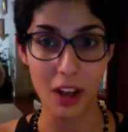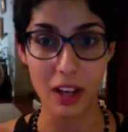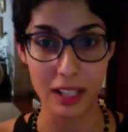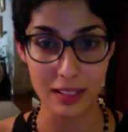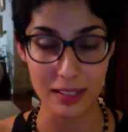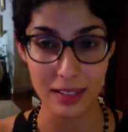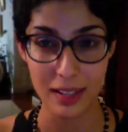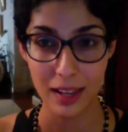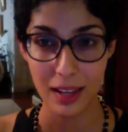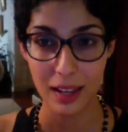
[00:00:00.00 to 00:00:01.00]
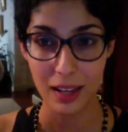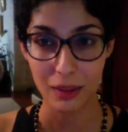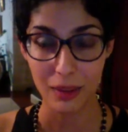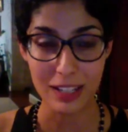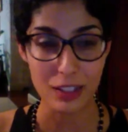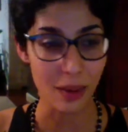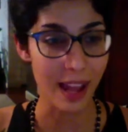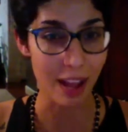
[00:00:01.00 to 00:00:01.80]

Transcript: audience right so i have